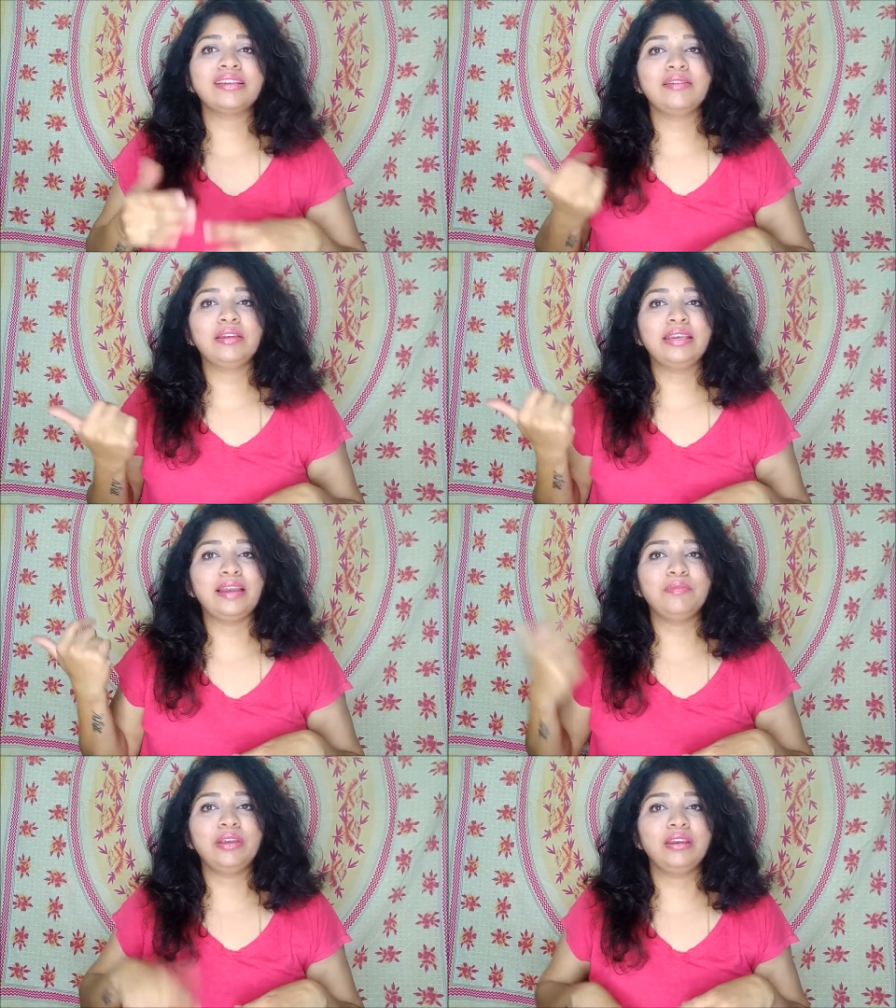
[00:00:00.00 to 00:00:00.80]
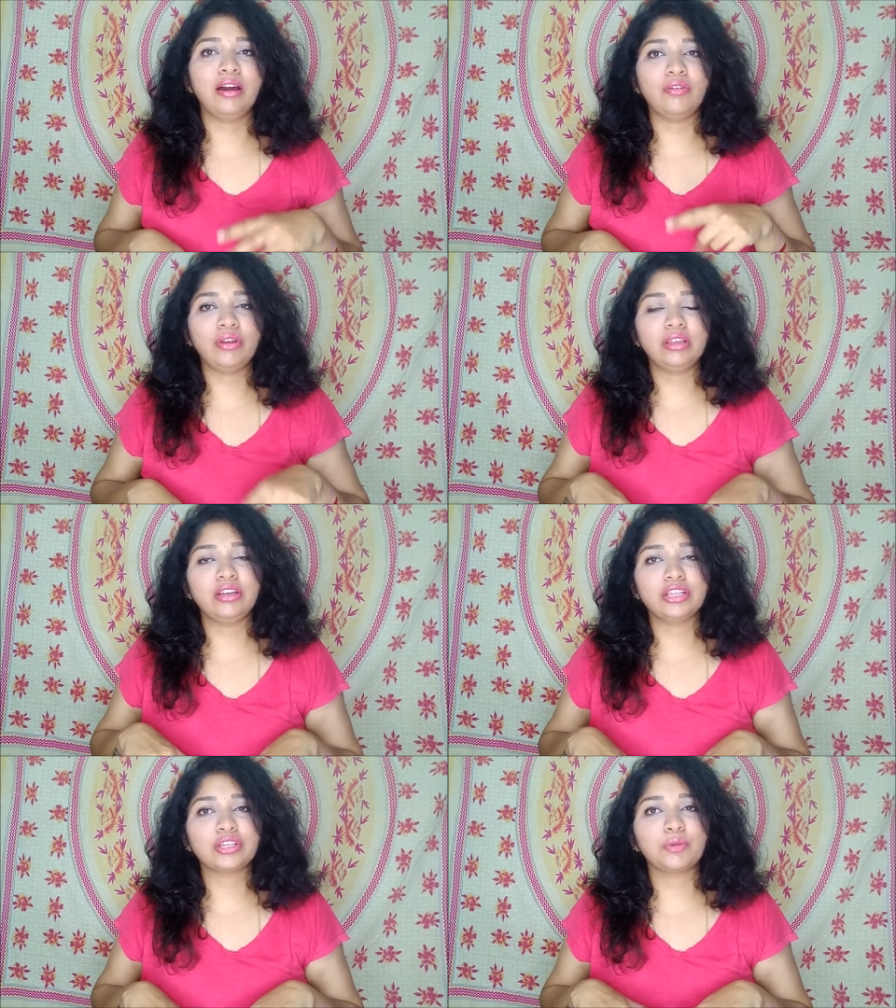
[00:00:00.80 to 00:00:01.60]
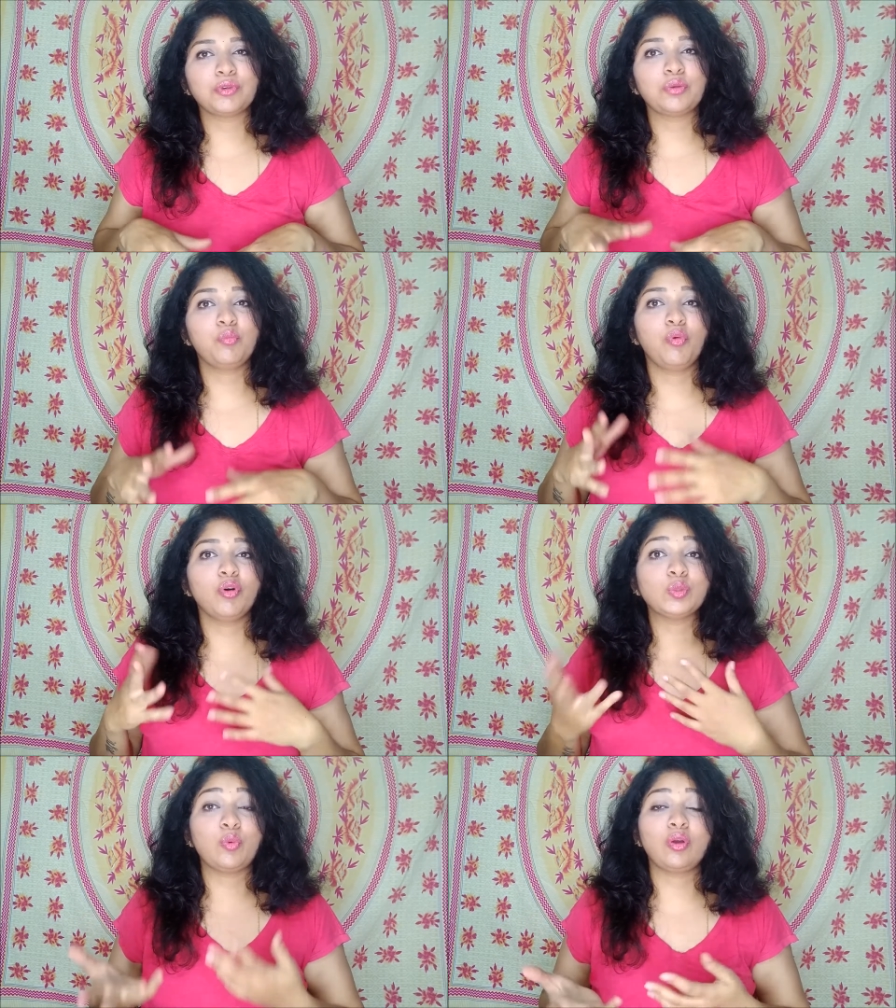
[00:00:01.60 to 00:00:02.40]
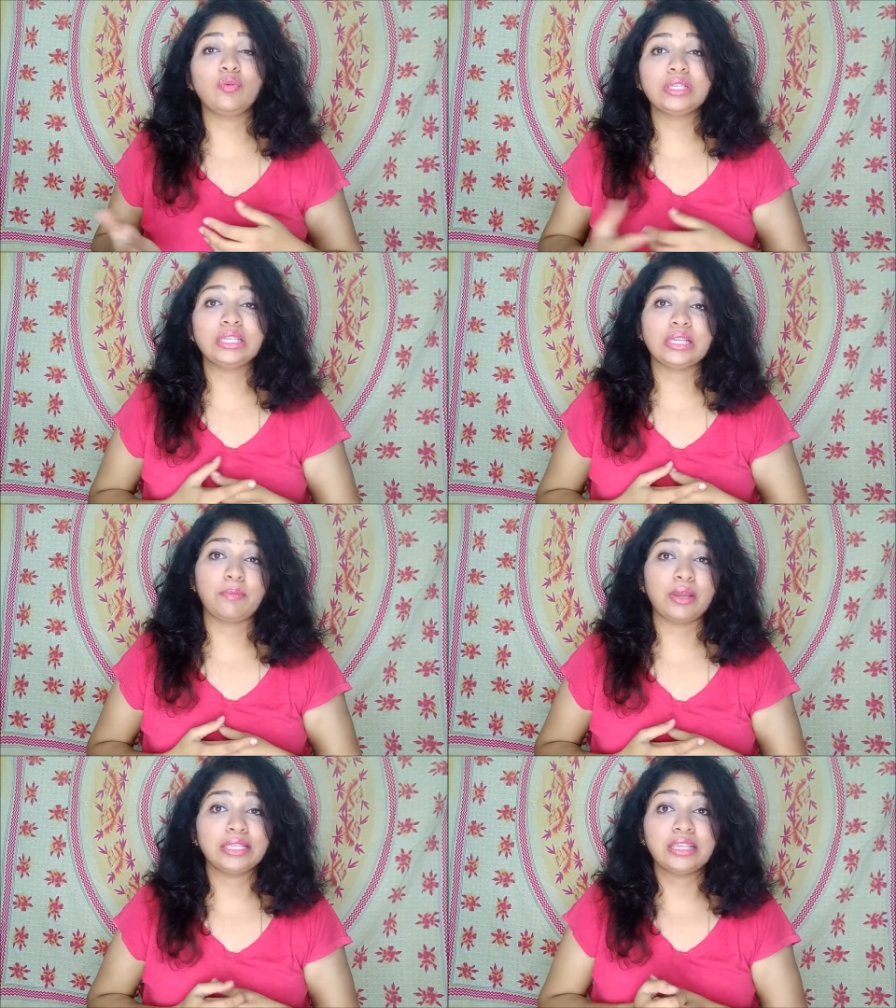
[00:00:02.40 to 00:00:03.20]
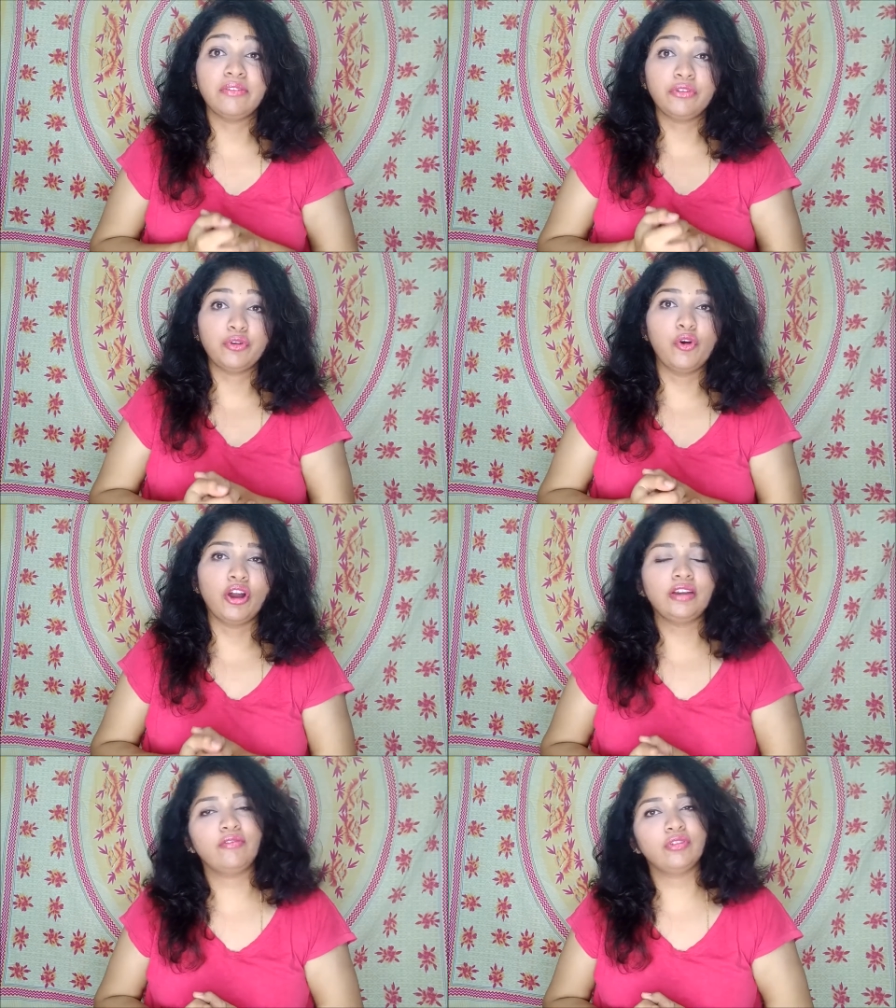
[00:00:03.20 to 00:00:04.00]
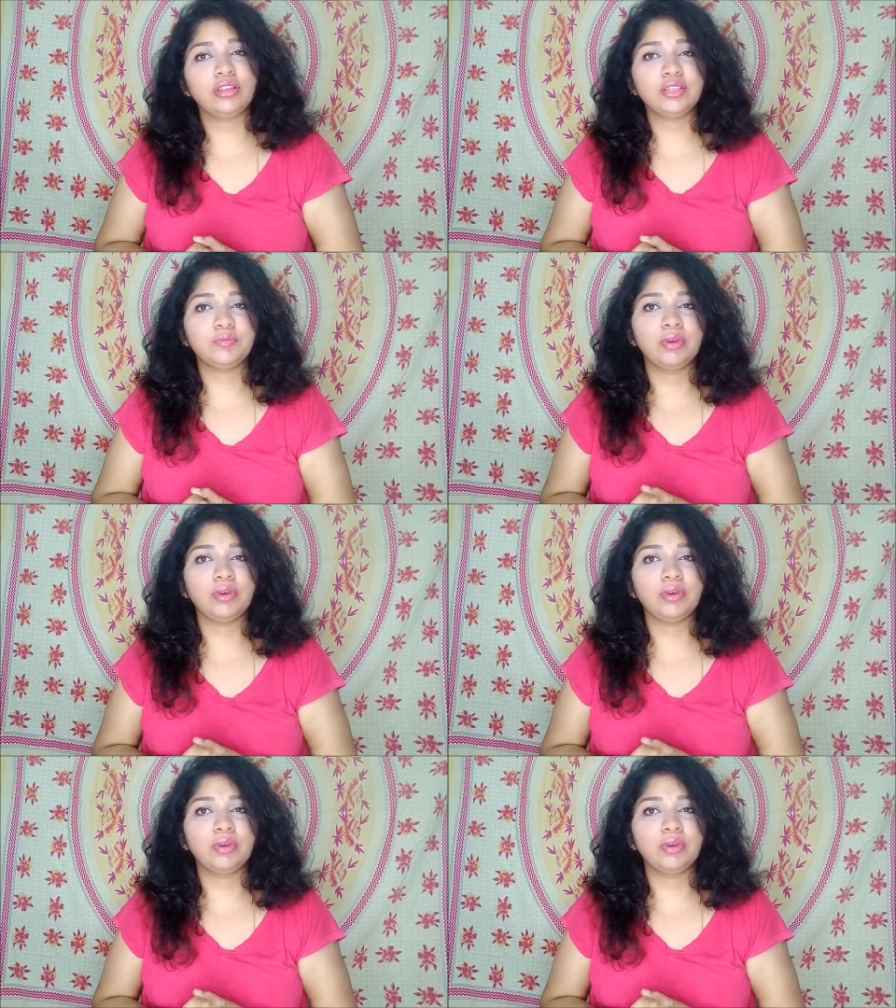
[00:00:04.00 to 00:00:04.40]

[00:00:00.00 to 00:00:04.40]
then tell me down in the description box what was the surprise gift you got for this